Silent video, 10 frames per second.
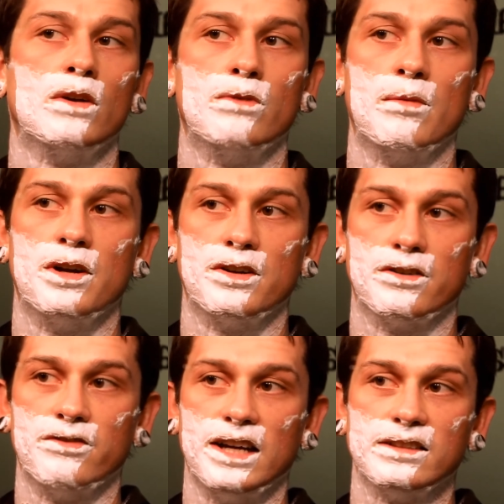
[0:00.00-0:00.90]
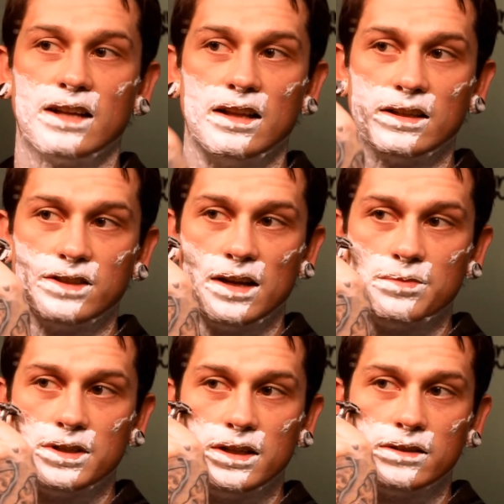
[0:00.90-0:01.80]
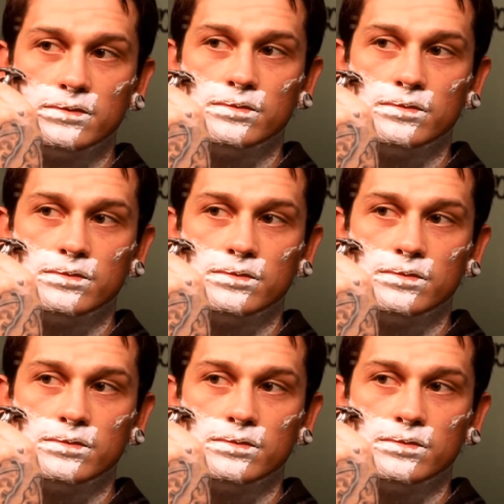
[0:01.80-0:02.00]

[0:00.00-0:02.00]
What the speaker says: rub it on your face, kind of like chapstick,